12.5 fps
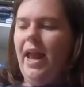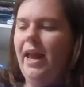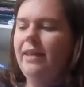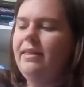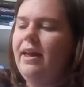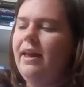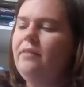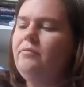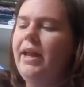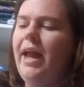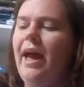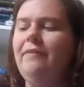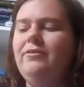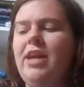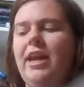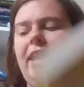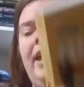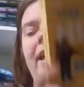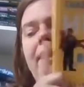And then we have
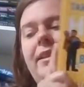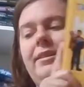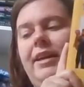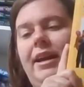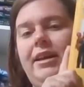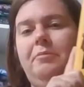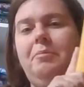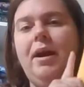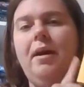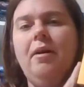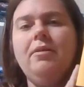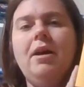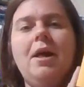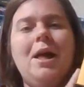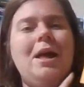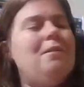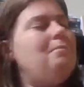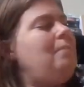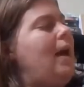Take a Hint Danny Brown
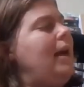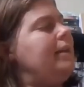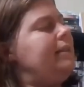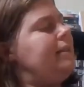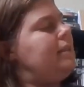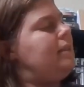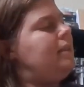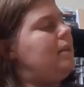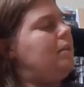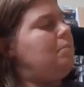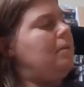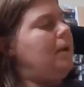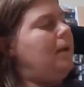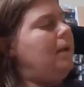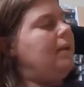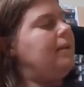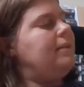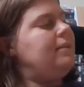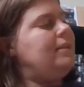by Tib-
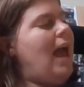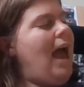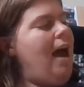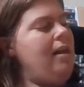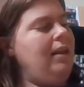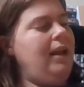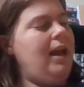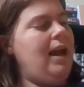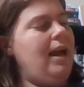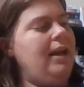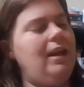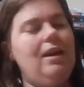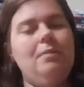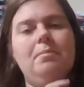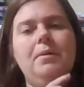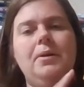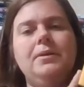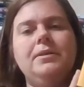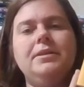Talia
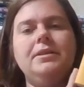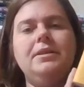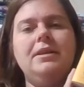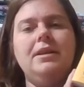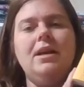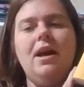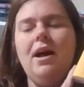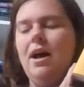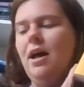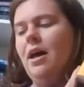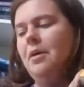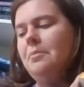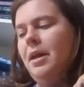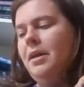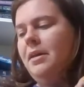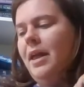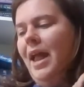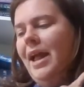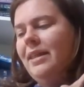Hibbert. Um,
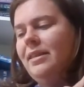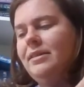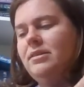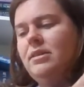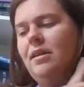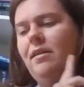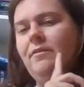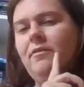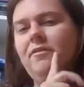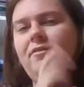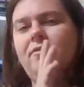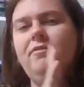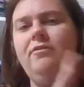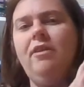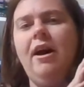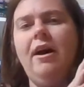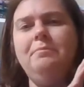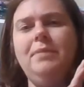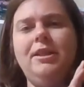and this uh,
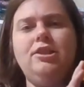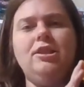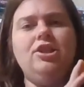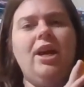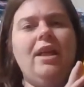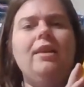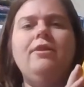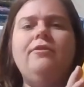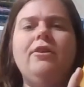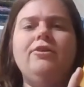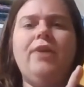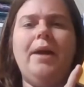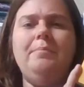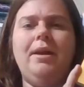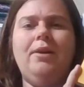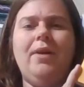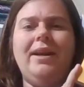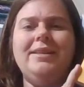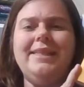uh, meets the challenge for Drive Me
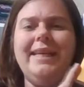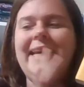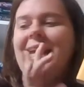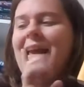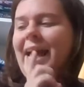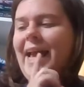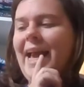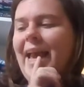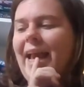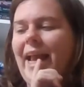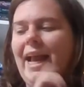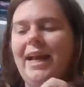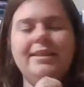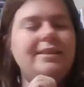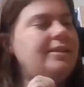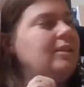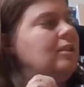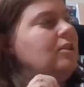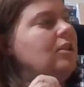Crazy and
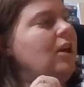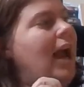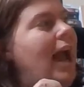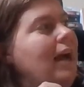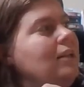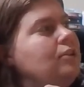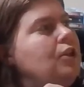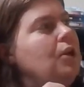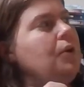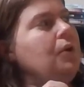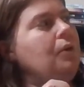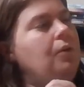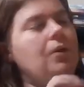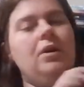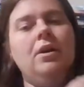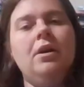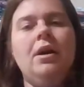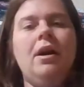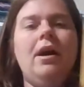Sister Act 2.
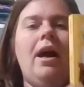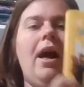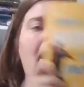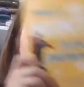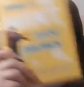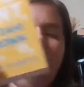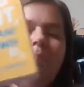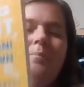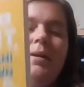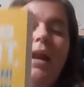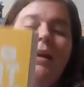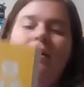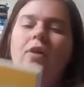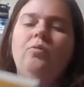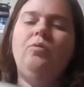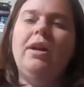Um, but I know